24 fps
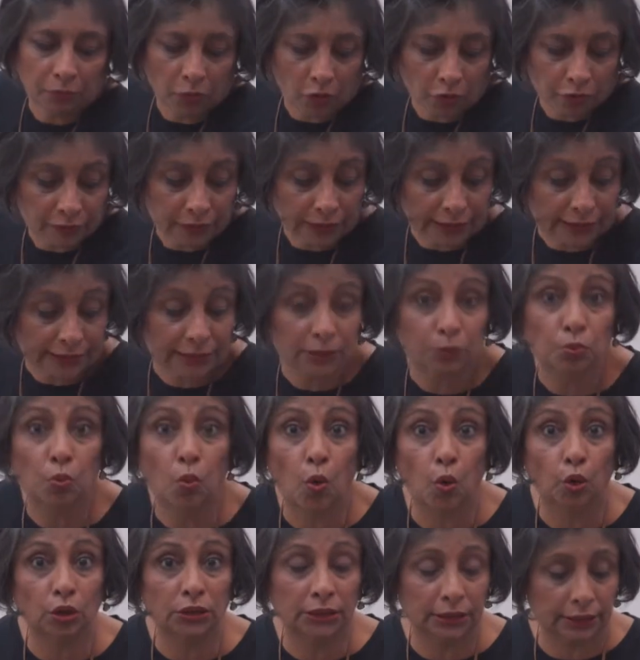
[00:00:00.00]
of this
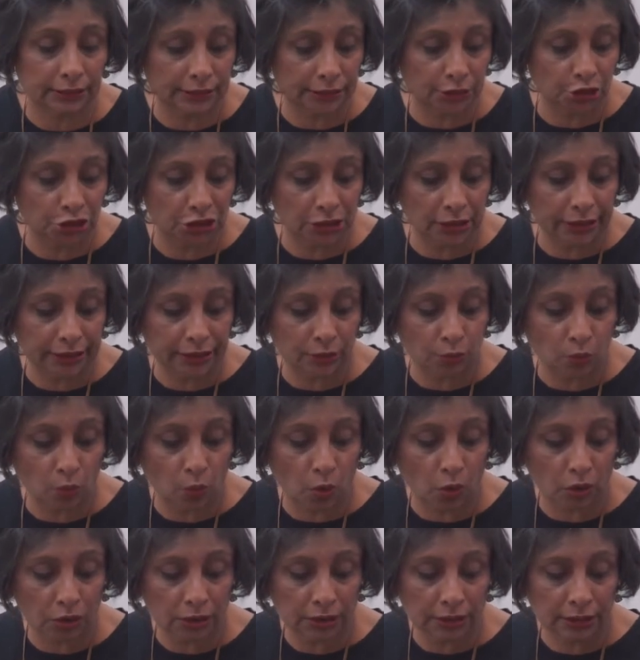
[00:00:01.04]
water, the chili
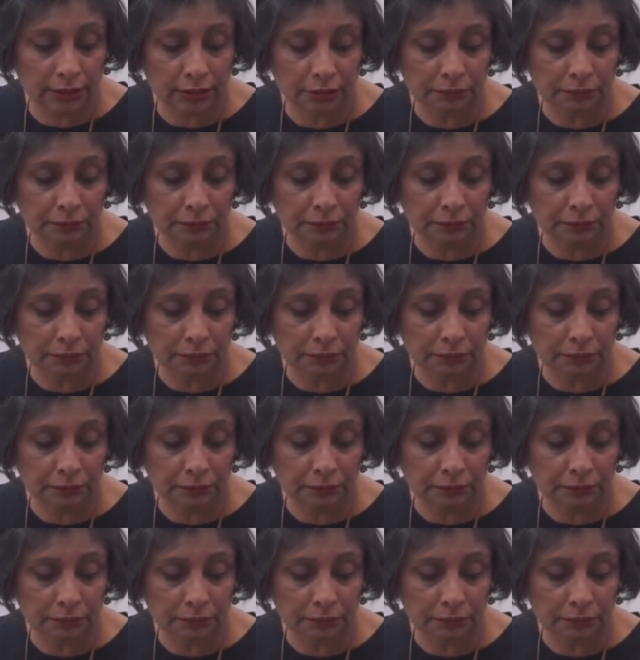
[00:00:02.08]
water.